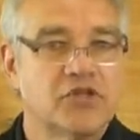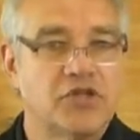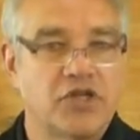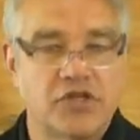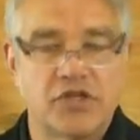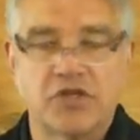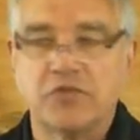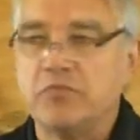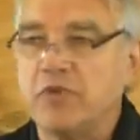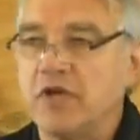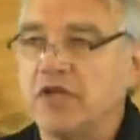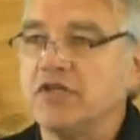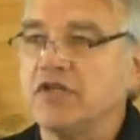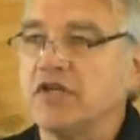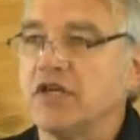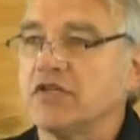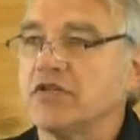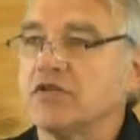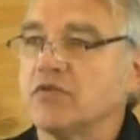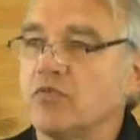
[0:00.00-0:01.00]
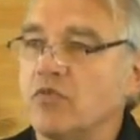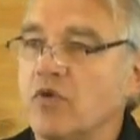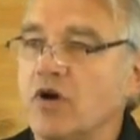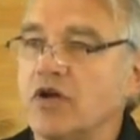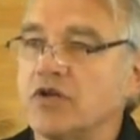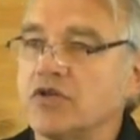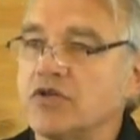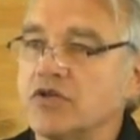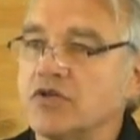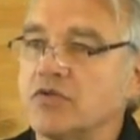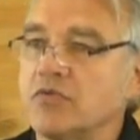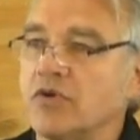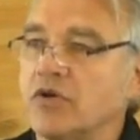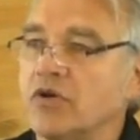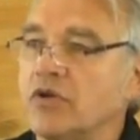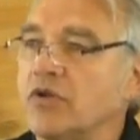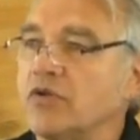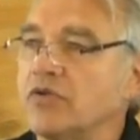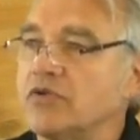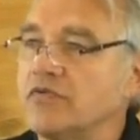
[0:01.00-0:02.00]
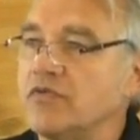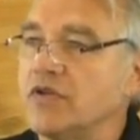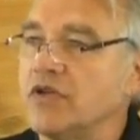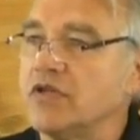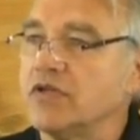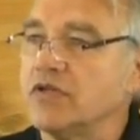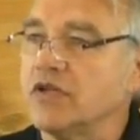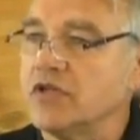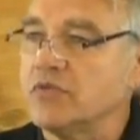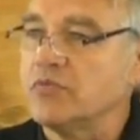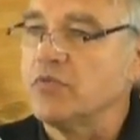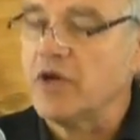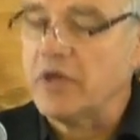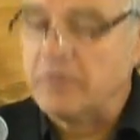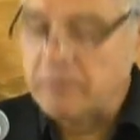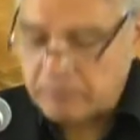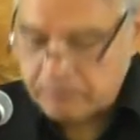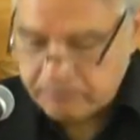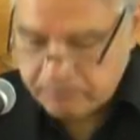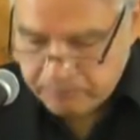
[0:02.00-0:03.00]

Jesus bids us wash one another's feet. Let's pray.